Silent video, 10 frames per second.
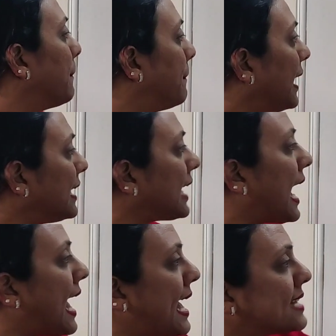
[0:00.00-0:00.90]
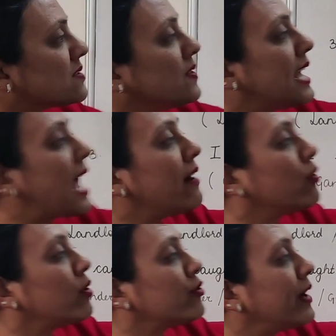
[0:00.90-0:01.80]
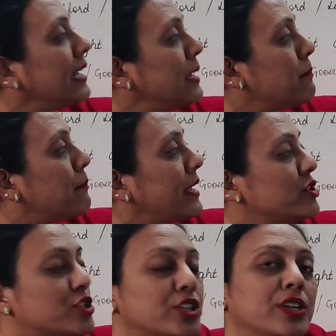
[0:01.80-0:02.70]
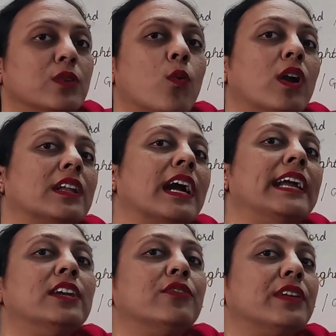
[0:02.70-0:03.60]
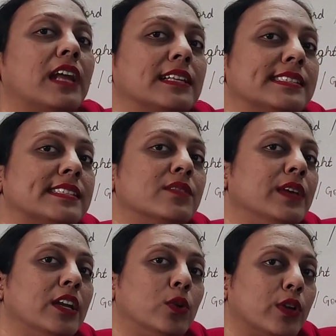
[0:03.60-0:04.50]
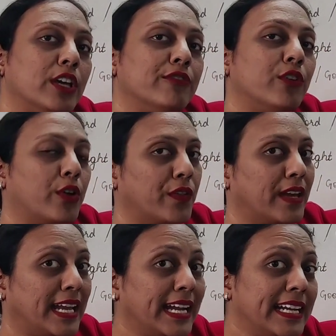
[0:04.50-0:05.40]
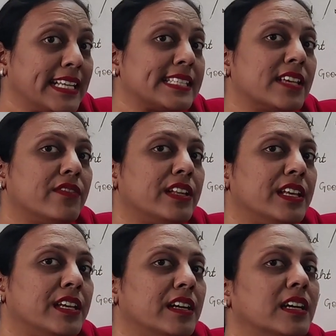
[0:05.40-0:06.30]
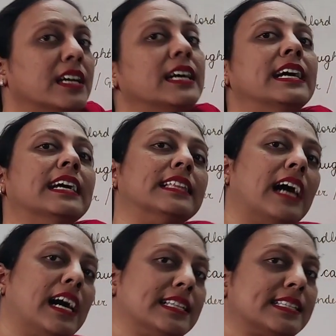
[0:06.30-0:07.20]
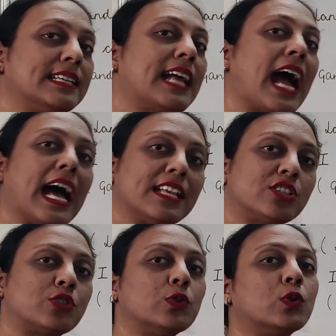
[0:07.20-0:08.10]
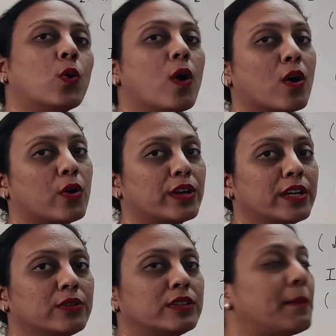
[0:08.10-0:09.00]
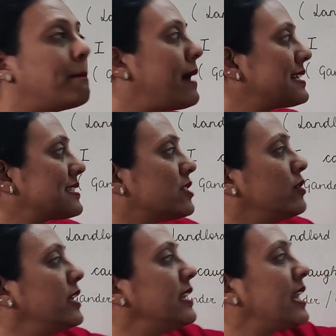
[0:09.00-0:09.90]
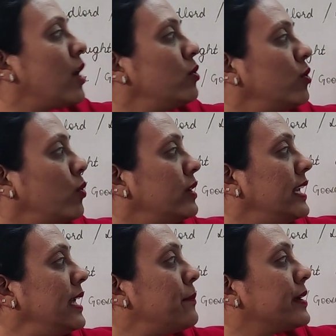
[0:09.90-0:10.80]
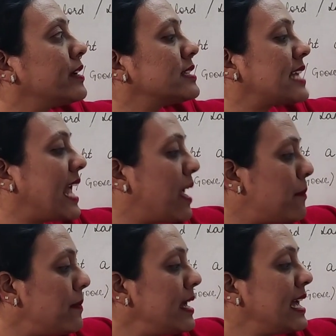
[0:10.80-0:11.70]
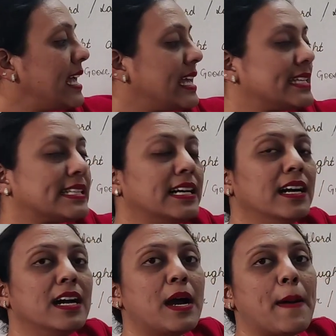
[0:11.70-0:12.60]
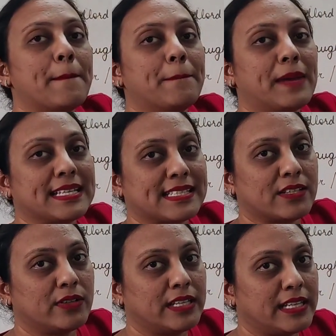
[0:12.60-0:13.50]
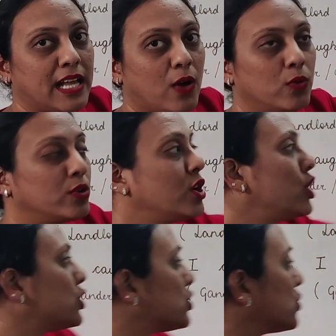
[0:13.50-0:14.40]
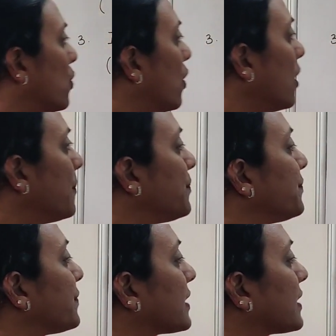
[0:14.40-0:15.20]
But as we have already mentioned what kind of an answer we are looking for, the hint is given here. The answer has to go according to the masculine noun only because him is a masculine noun. So